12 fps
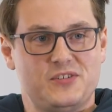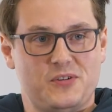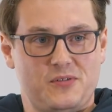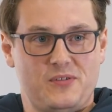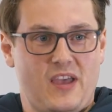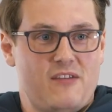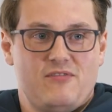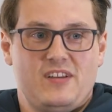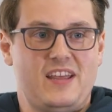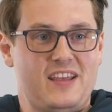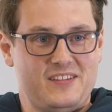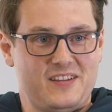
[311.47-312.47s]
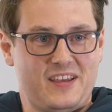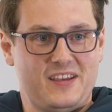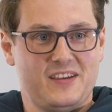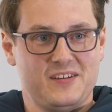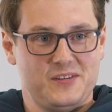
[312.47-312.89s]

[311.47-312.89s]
So every day is like,